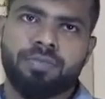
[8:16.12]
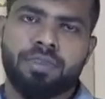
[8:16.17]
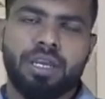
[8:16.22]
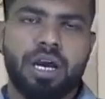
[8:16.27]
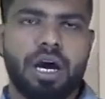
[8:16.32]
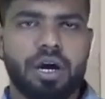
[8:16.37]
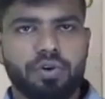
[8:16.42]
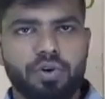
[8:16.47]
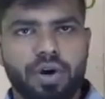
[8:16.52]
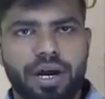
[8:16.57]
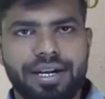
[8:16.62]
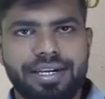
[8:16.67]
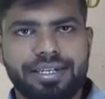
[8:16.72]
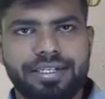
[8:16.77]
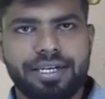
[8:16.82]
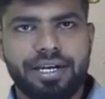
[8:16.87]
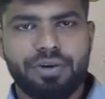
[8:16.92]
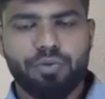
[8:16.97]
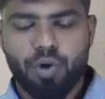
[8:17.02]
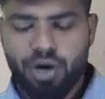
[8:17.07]
Are you
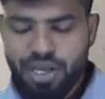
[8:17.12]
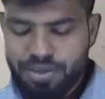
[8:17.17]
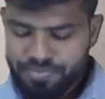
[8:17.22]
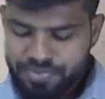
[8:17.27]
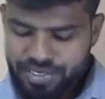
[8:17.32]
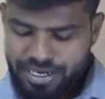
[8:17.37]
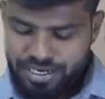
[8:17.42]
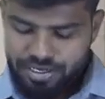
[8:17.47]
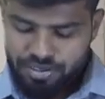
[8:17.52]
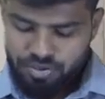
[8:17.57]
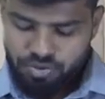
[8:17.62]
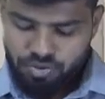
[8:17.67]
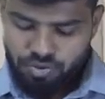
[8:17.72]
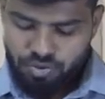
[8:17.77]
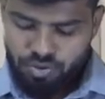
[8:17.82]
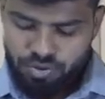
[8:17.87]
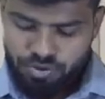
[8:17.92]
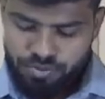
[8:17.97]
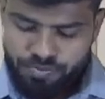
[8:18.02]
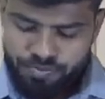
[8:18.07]
understanding what I am saying?
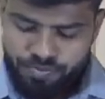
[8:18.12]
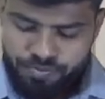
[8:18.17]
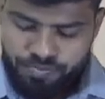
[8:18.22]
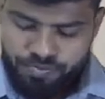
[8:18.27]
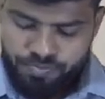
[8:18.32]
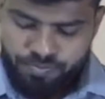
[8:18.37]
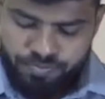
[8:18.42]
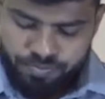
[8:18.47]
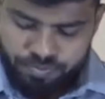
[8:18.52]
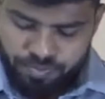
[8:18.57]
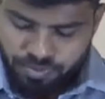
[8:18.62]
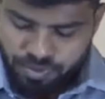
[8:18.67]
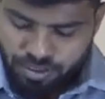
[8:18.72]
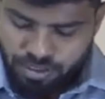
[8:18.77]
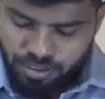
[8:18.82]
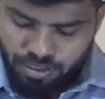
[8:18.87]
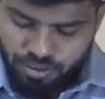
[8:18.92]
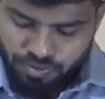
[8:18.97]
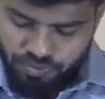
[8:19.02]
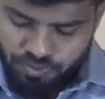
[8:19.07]
So
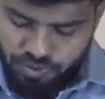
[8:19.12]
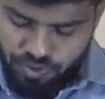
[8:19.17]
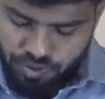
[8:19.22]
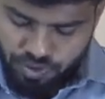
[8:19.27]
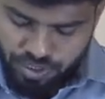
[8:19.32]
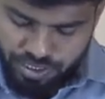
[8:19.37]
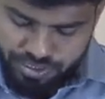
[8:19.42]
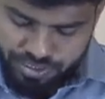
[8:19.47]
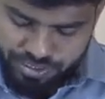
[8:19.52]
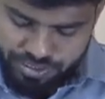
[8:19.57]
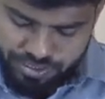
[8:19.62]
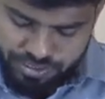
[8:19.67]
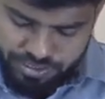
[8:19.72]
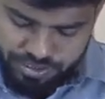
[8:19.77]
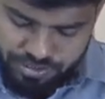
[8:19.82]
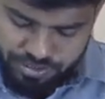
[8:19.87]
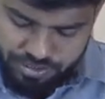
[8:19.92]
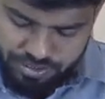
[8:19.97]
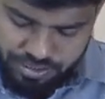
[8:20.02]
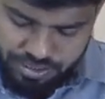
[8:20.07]
if you look at
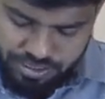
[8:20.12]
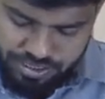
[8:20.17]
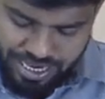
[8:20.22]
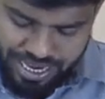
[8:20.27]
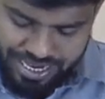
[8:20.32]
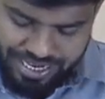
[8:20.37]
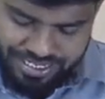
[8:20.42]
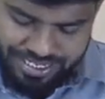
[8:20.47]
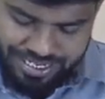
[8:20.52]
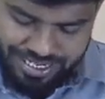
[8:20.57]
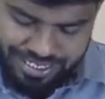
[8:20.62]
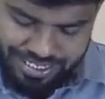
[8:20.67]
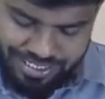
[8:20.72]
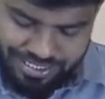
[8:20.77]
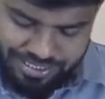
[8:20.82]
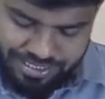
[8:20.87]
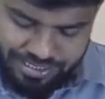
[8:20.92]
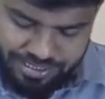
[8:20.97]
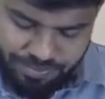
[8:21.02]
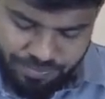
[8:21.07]
this, see, I can take like
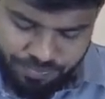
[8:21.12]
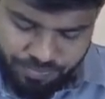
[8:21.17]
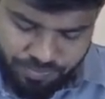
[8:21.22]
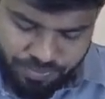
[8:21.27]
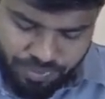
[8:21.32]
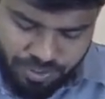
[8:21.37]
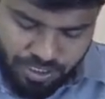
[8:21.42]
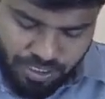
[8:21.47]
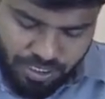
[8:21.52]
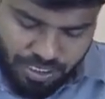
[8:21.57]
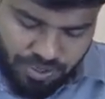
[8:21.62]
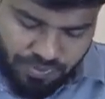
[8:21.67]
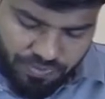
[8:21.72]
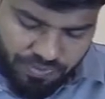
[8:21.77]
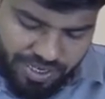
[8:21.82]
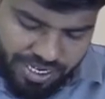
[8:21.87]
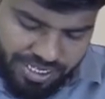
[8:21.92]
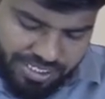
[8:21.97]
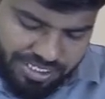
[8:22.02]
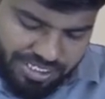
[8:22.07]
this. If you
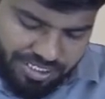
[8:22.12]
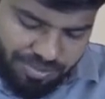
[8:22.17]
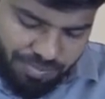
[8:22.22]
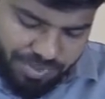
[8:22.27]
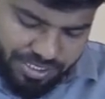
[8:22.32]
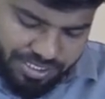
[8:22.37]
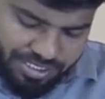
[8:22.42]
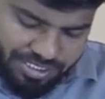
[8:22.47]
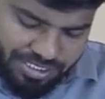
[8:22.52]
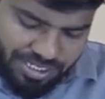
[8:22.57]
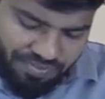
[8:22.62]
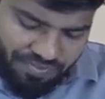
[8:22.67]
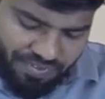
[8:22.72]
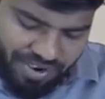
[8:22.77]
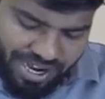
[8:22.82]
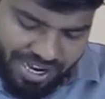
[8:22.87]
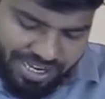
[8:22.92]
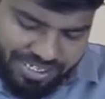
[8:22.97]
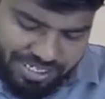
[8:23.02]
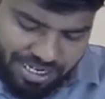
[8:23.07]
take this much is the
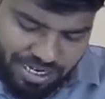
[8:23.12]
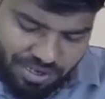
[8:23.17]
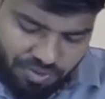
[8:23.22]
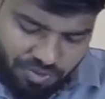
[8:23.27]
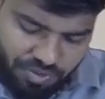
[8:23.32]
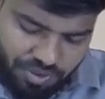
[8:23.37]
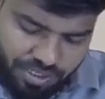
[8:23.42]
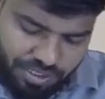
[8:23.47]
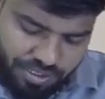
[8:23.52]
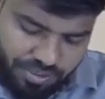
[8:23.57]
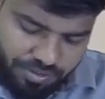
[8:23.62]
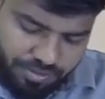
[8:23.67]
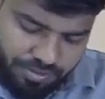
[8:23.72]
financial accounting.